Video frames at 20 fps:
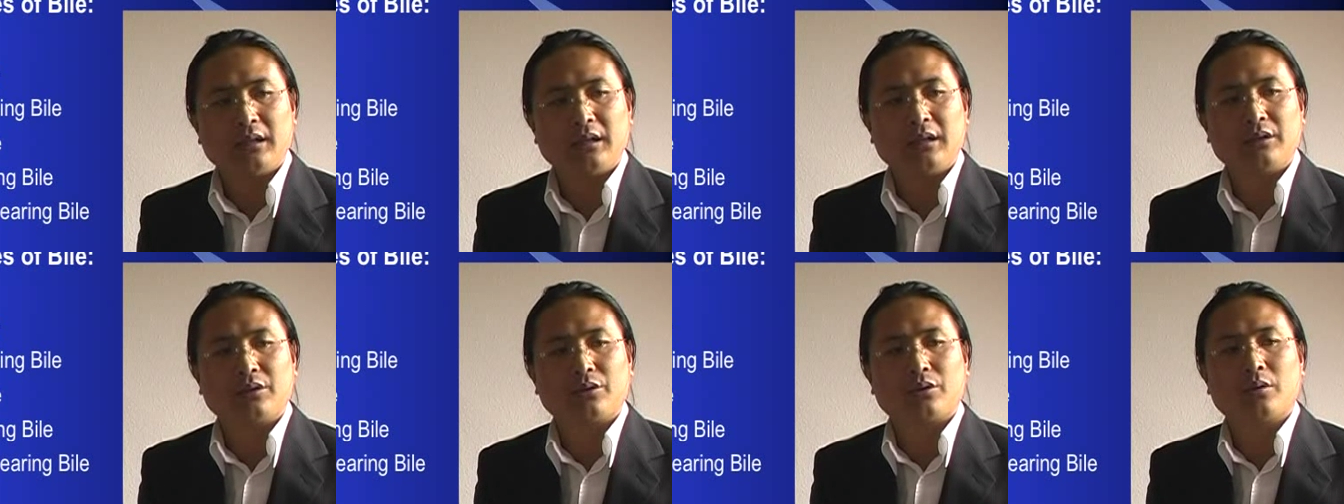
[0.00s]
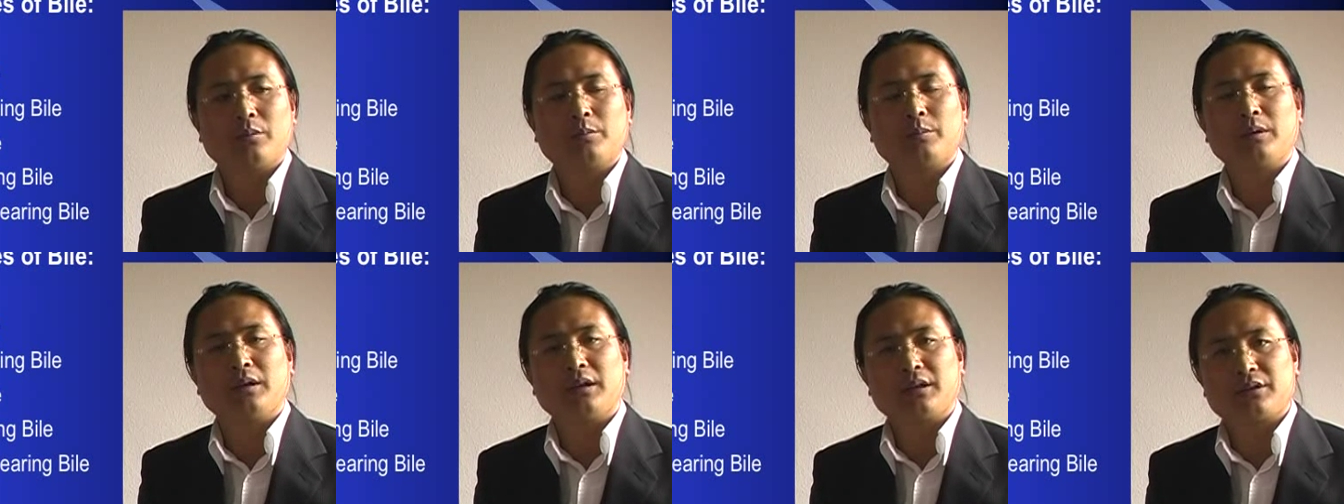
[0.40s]
and
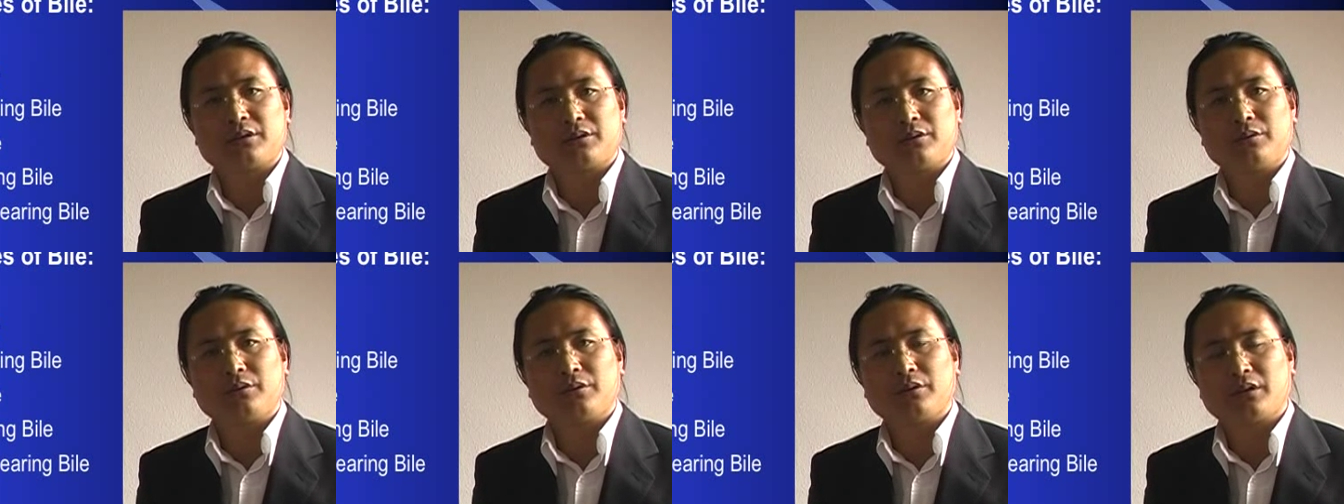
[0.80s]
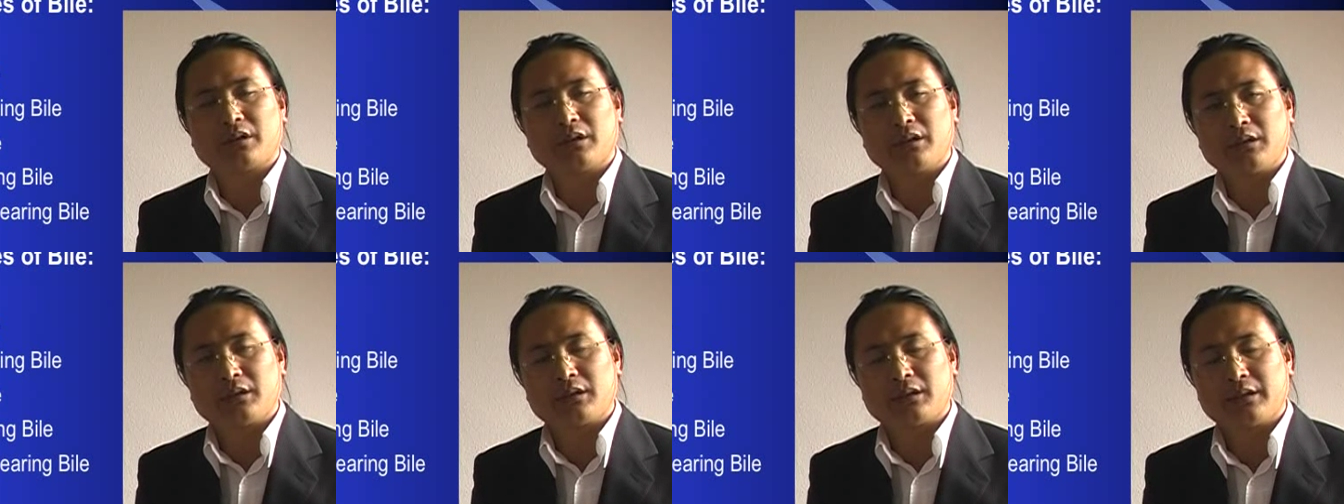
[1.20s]
complexion
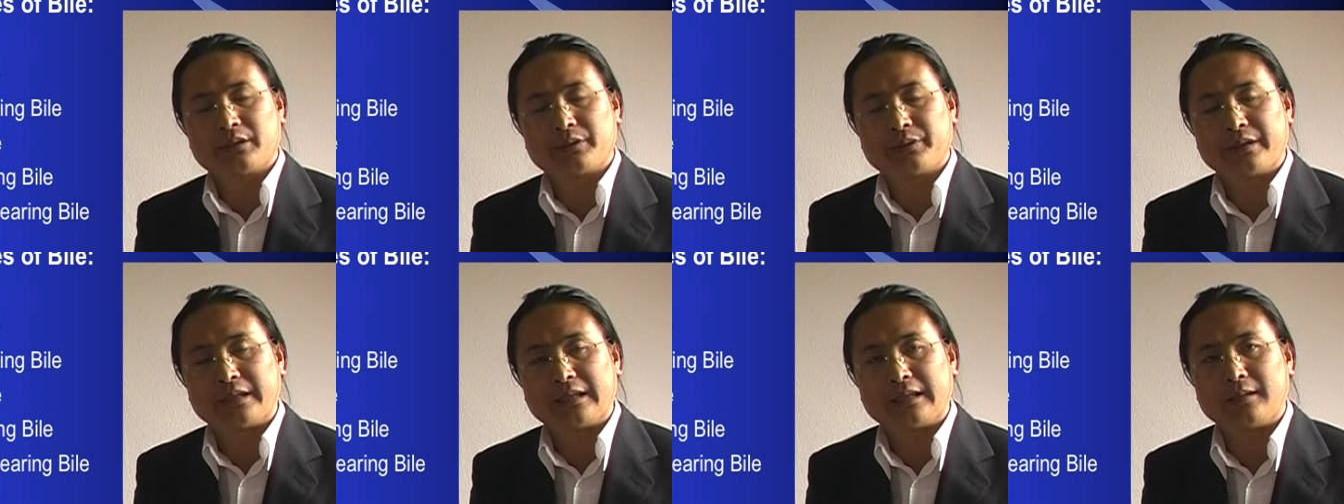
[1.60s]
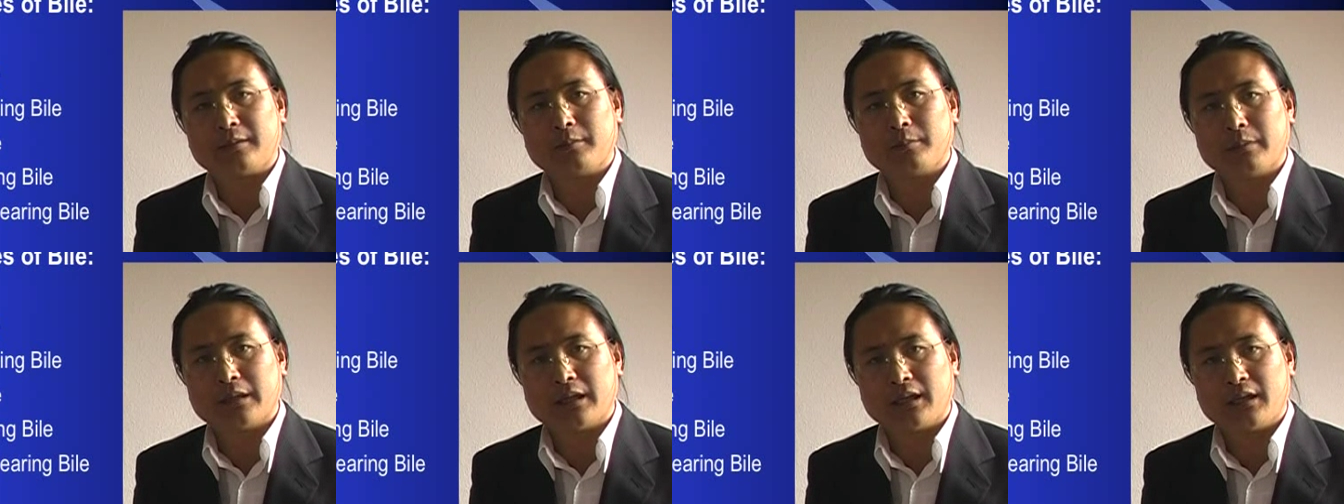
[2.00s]

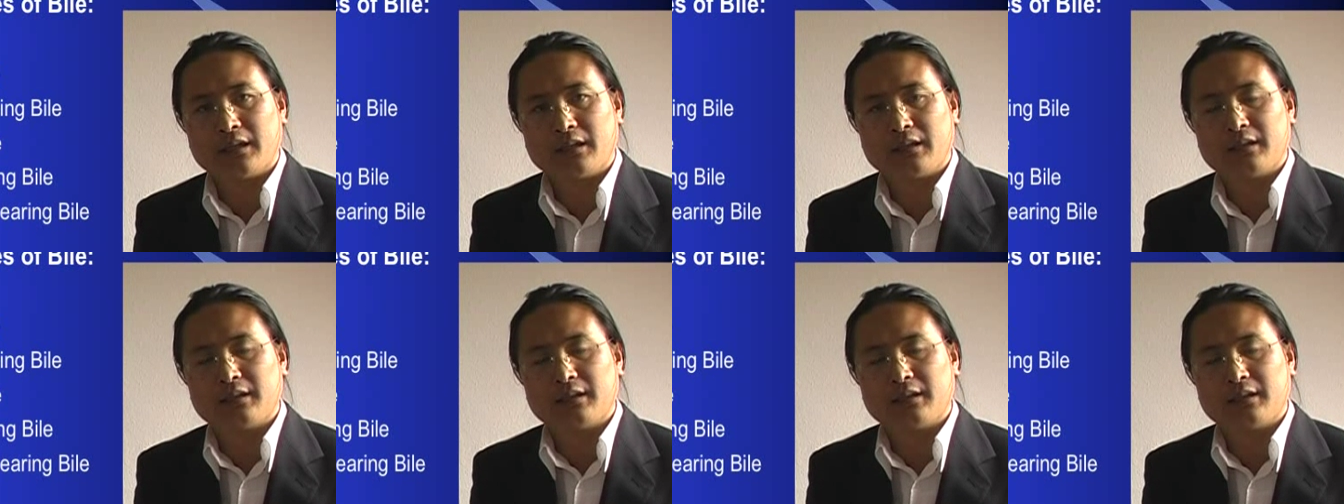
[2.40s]
clearing bile.